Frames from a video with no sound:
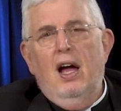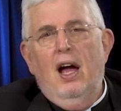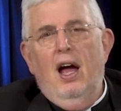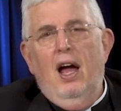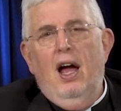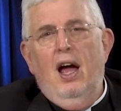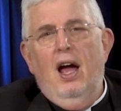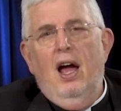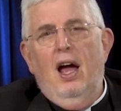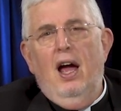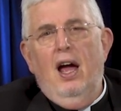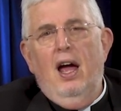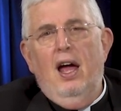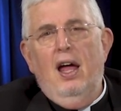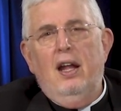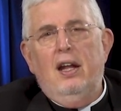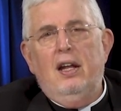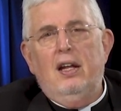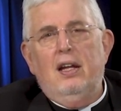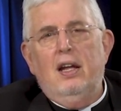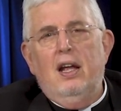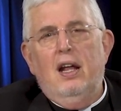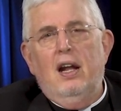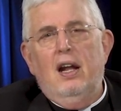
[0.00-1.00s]

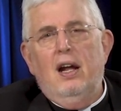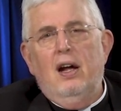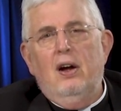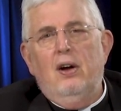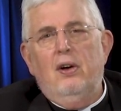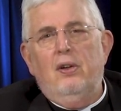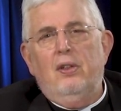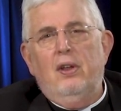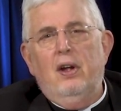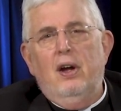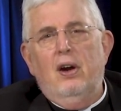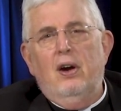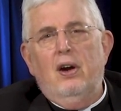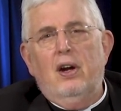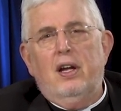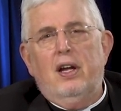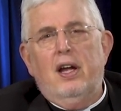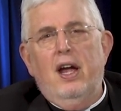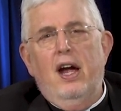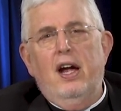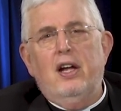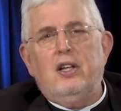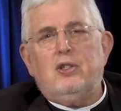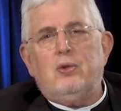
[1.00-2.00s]
And, you know, they're
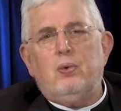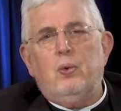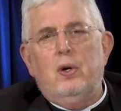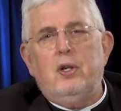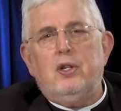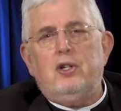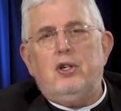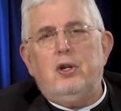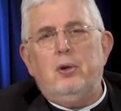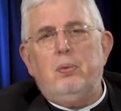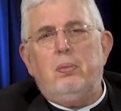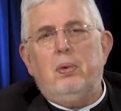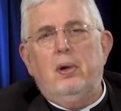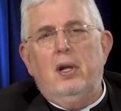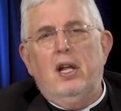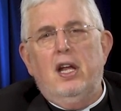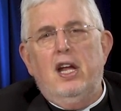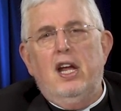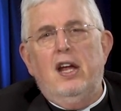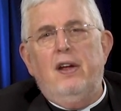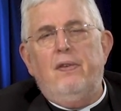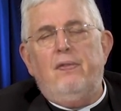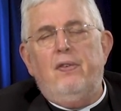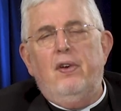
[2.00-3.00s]
against what you
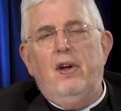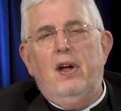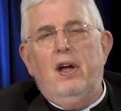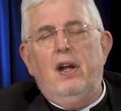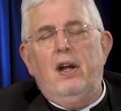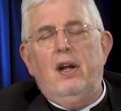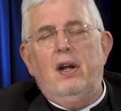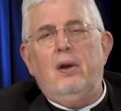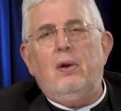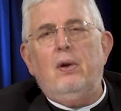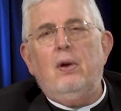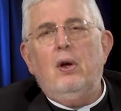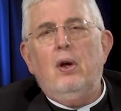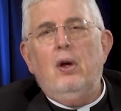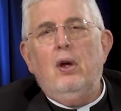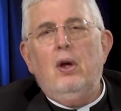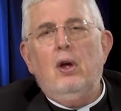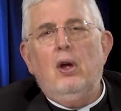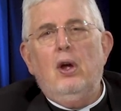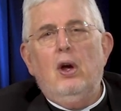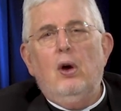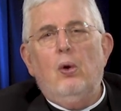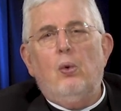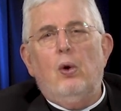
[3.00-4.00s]
believe in and
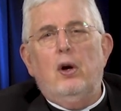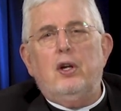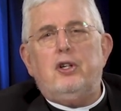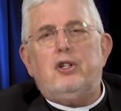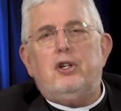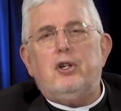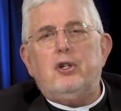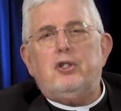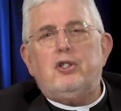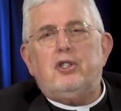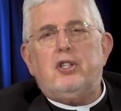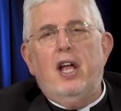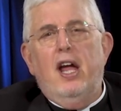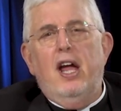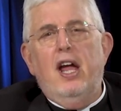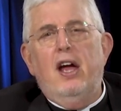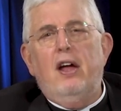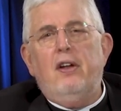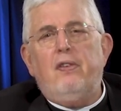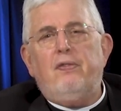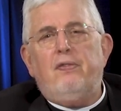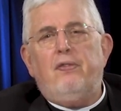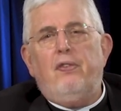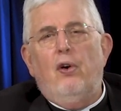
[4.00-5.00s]
what you
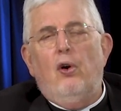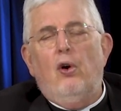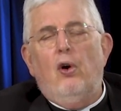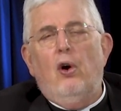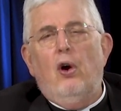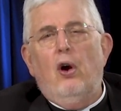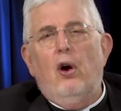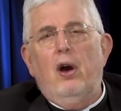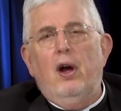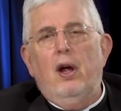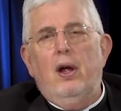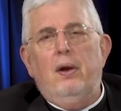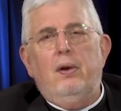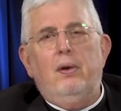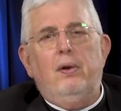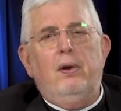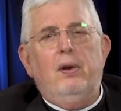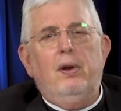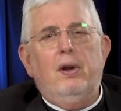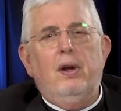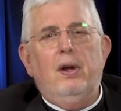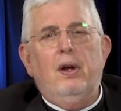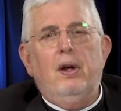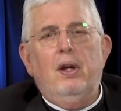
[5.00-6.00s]
stand for and,
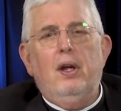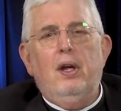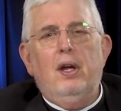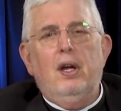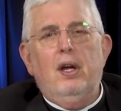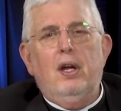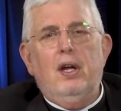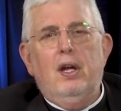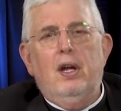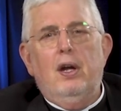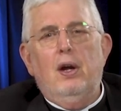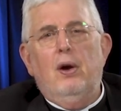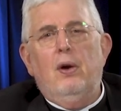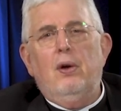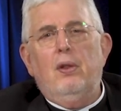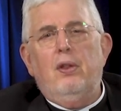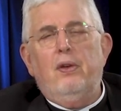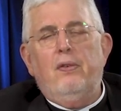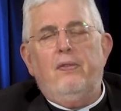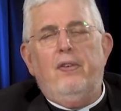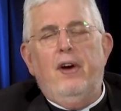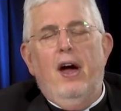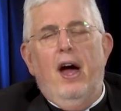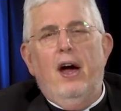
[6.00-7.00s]
you know, and
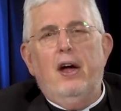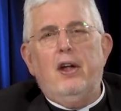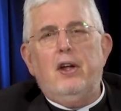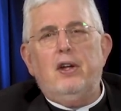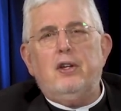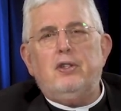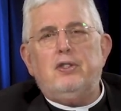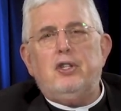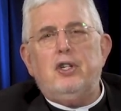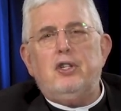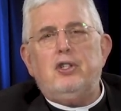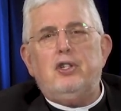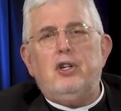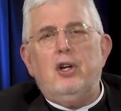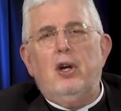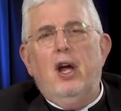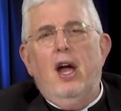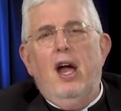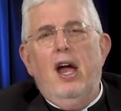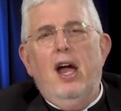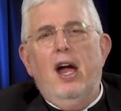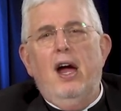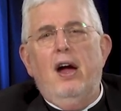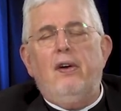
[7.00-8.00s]
the values that you
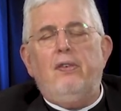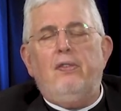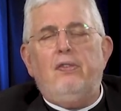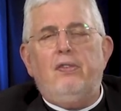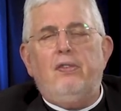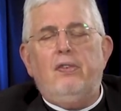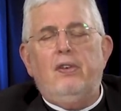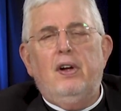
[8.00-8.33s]
have.